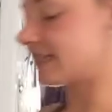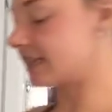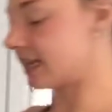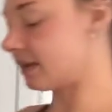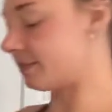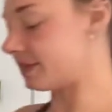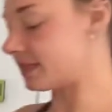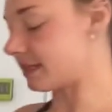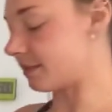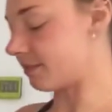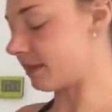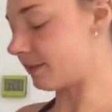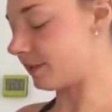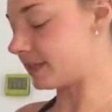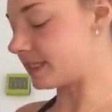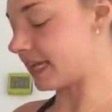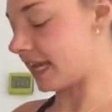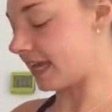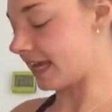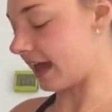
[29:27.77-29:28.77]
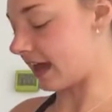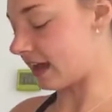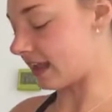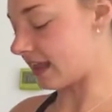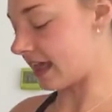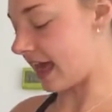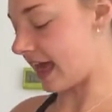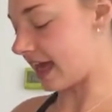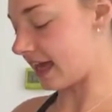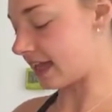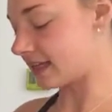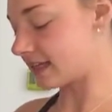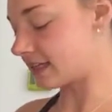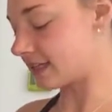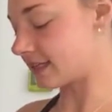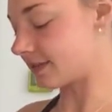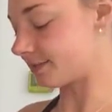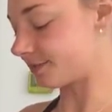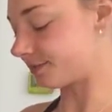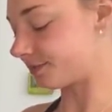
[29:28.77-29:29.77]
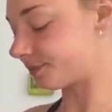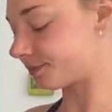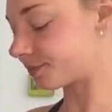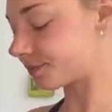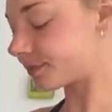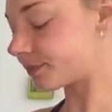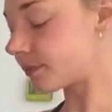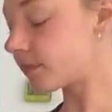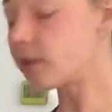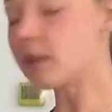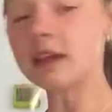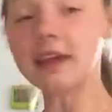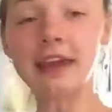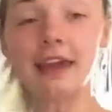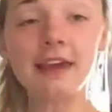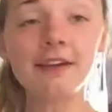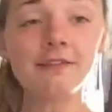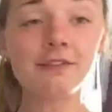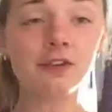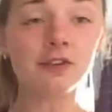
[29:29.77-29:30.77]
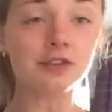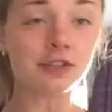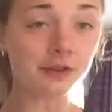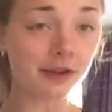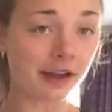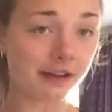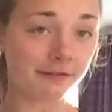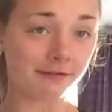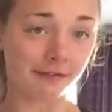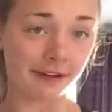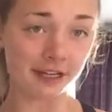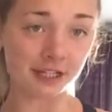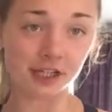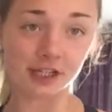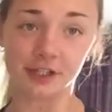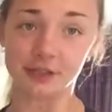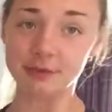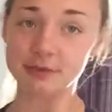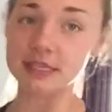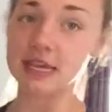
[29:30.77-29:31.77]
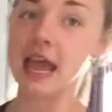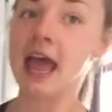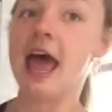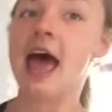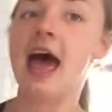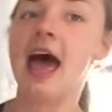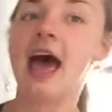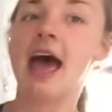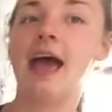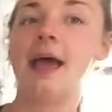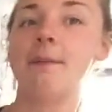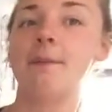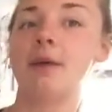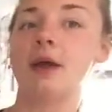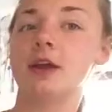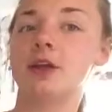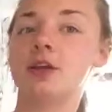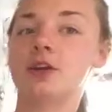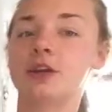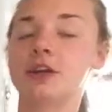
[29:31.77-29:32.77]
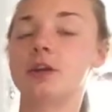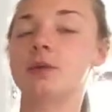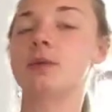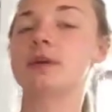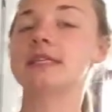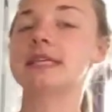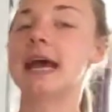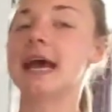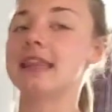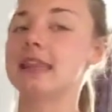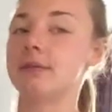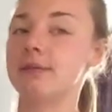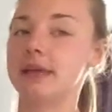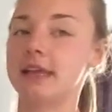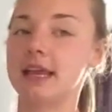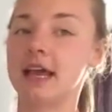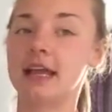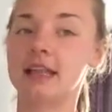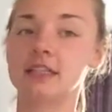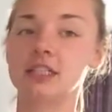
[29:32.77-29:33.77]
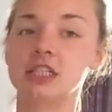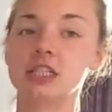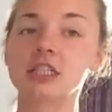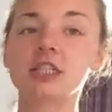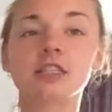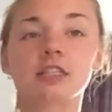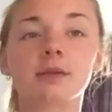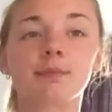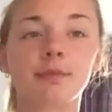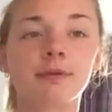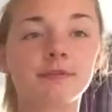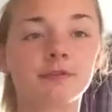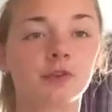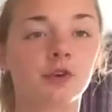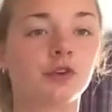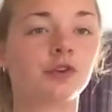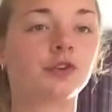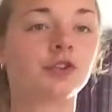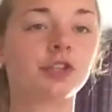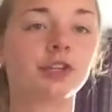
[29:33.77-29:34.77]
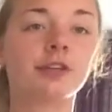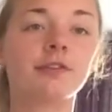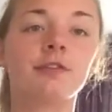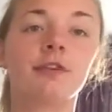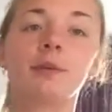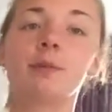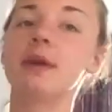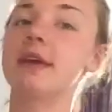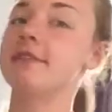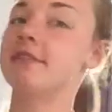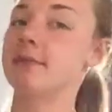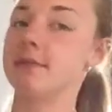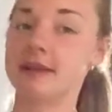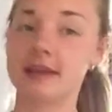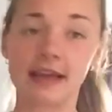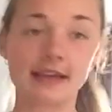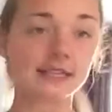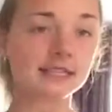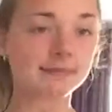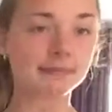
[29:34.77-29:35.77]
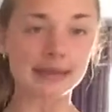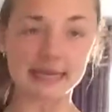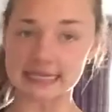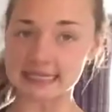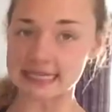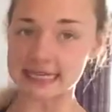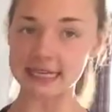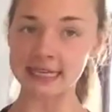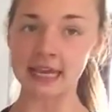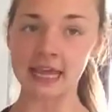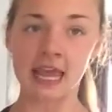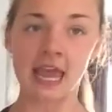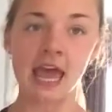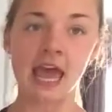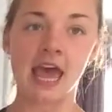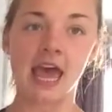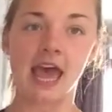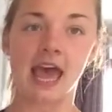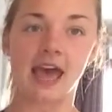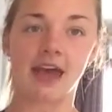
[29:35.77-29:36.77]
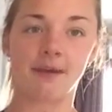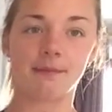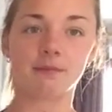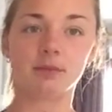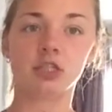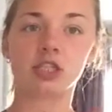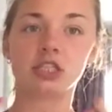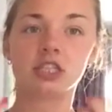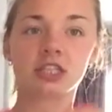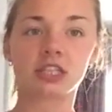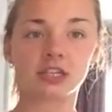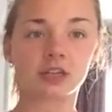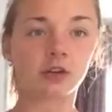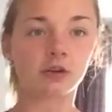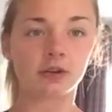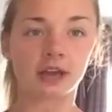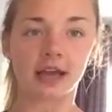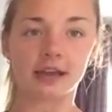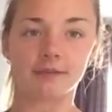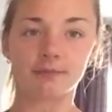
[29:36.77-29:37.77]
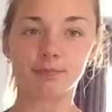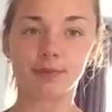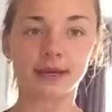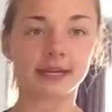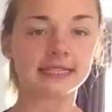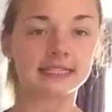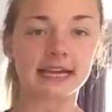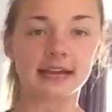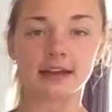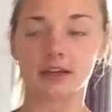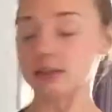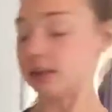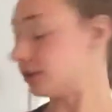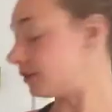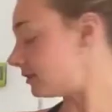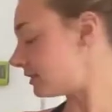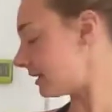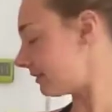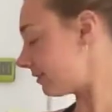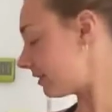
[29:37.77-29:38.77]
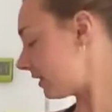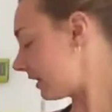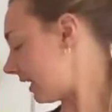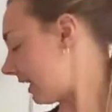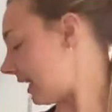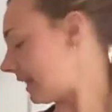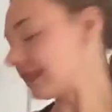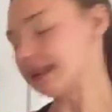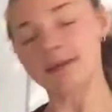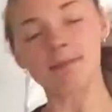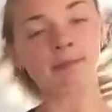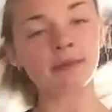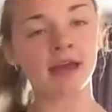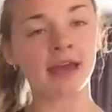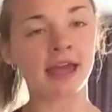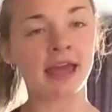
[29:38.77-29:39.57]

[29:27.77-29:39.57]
It's going to be something we take out at the end. If you do have fresh herbs, you're going to want to add them in just before you serve them. Give them a nice mix in, just so they don't kind of break down and lose everything in them.